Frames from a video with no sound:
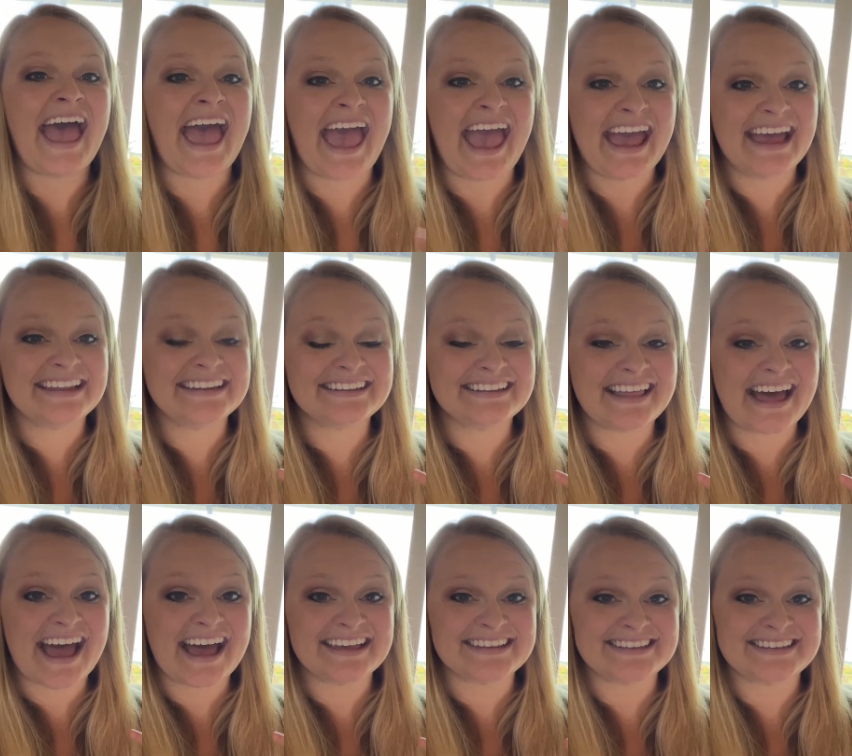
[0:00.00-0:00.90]
And
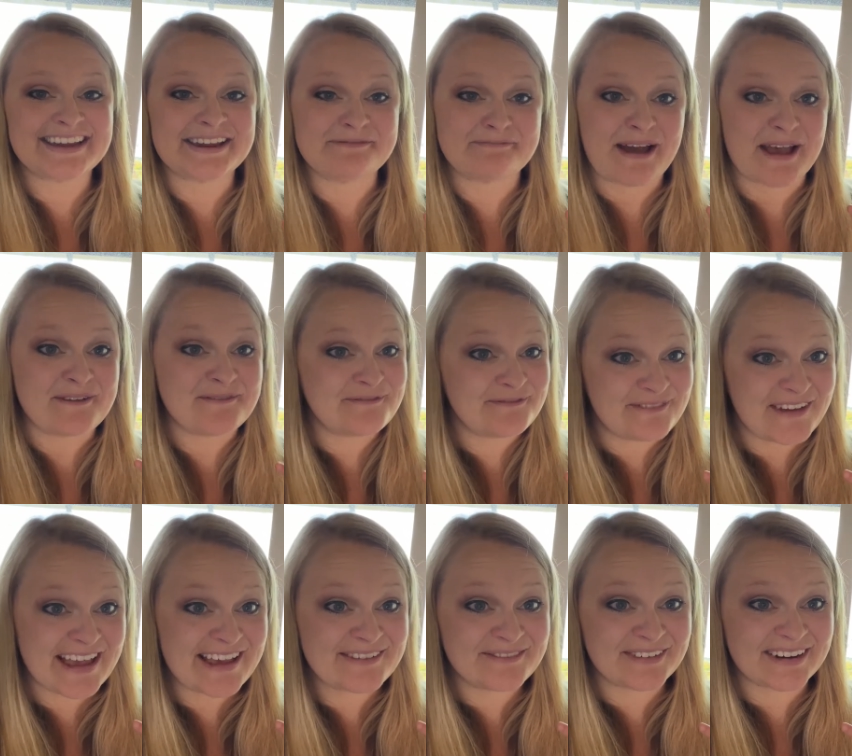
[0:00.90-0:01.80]
last, and my
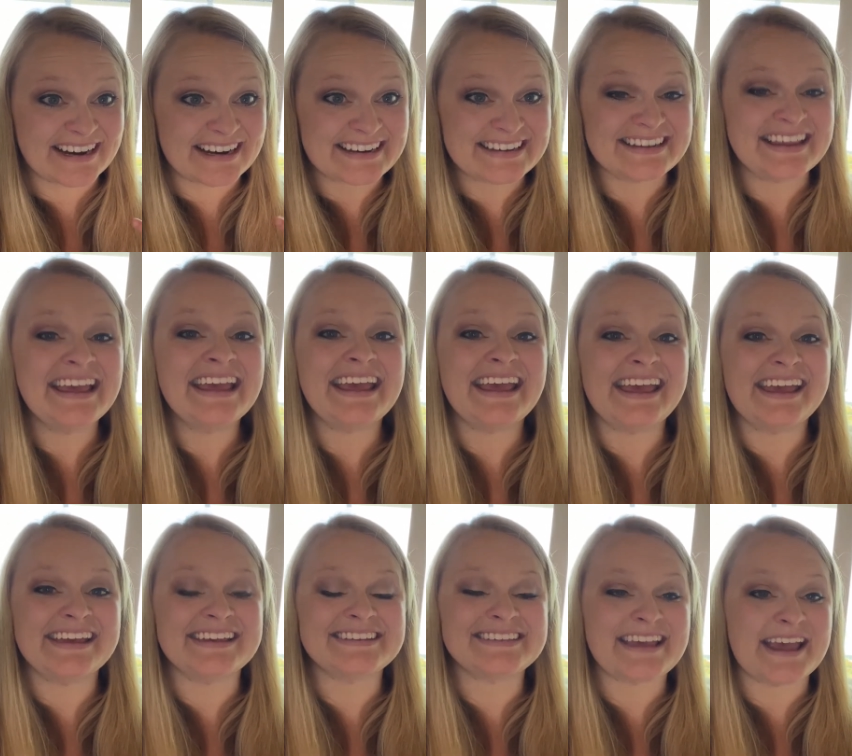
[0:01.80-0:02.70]
favorite,
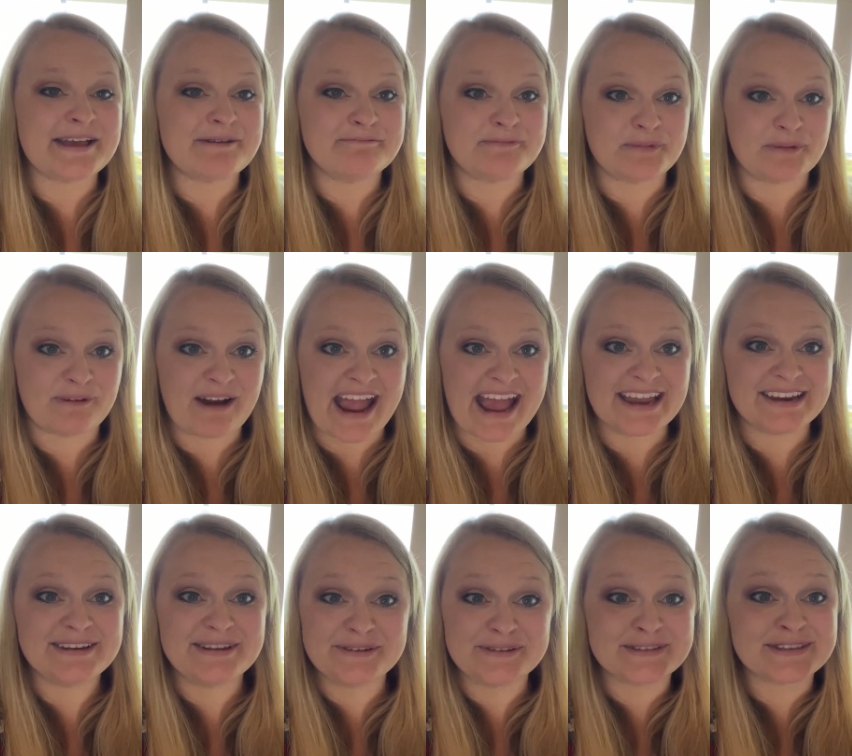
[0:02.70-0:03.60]
is a
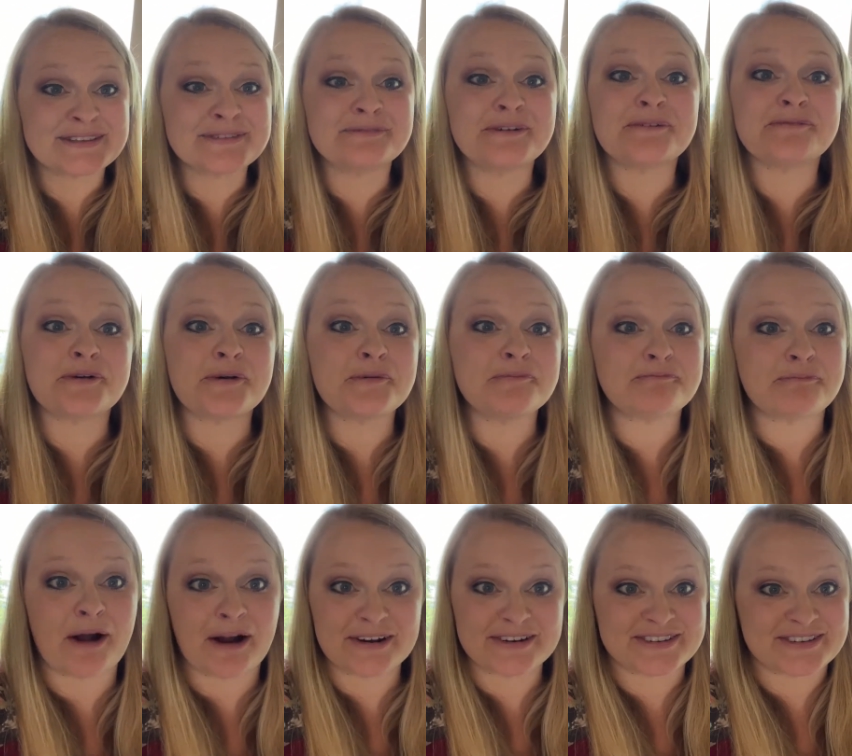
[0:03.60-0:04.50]
brand new swivel
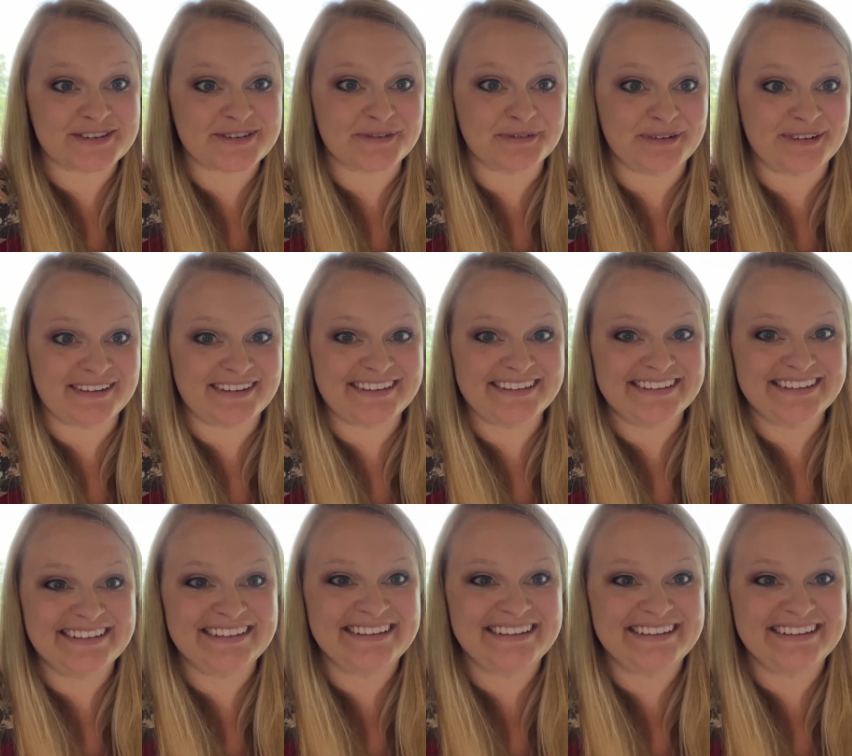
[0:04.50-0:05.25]
bar stool.